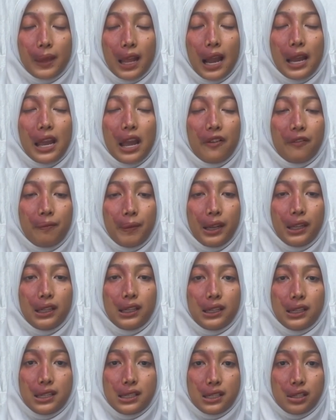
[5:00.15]
I have made
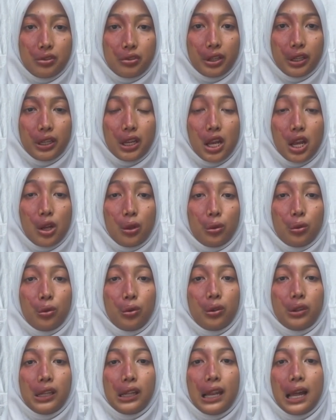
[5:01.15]
the decision to
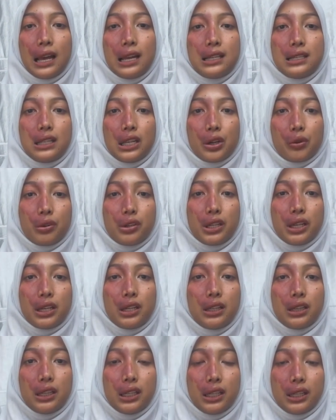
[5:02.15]
utilize the
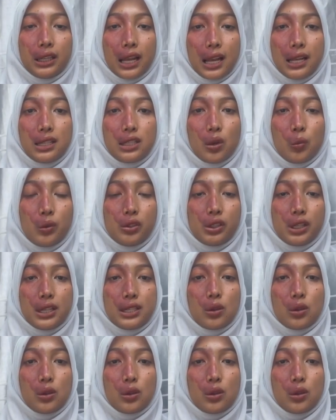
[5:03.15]
critical t-test, which is